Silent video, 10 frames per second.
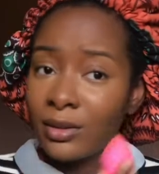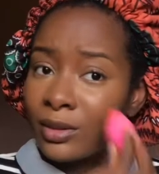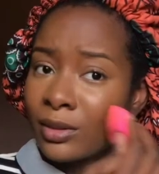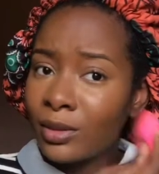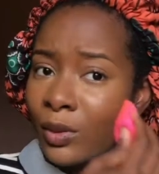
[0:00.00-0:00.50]

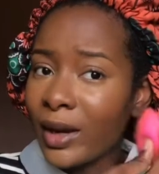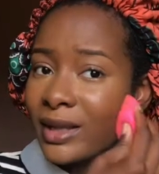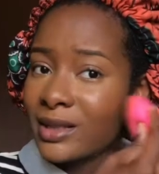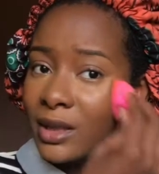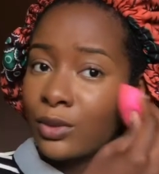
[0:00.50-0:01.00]

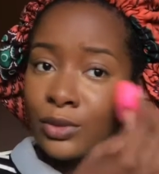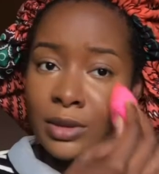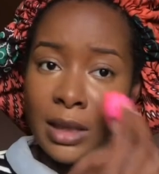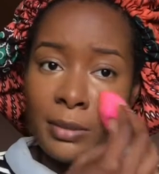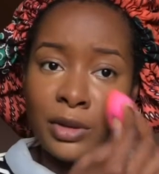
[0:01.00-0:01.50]
quite a
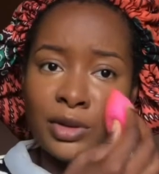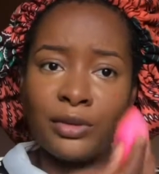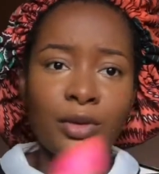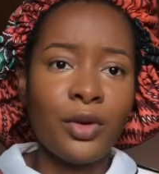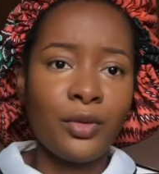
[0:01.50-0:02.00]
good amount
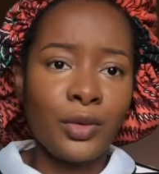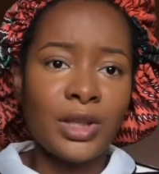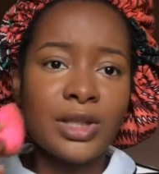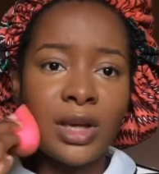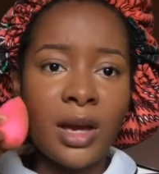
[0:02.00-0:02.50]
of
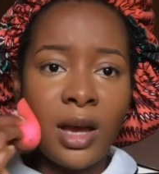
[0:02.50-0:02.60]
coverage